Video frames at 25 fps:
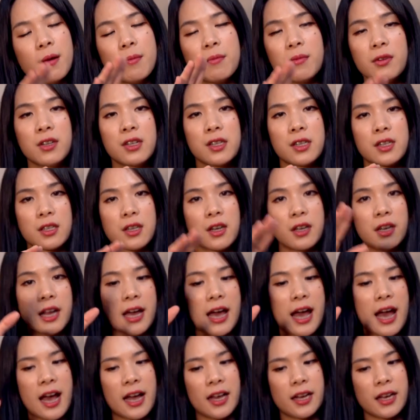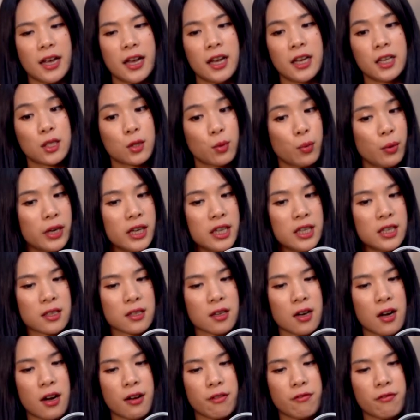I'm just gonna add a twilly
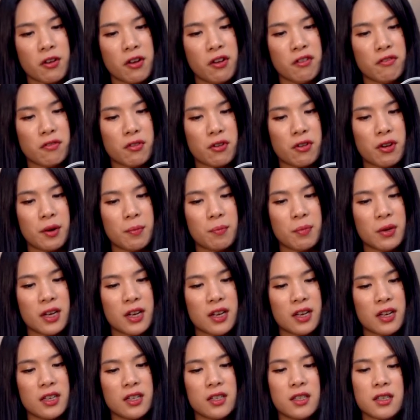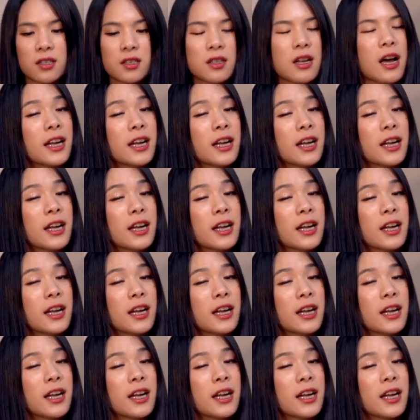scarf over it because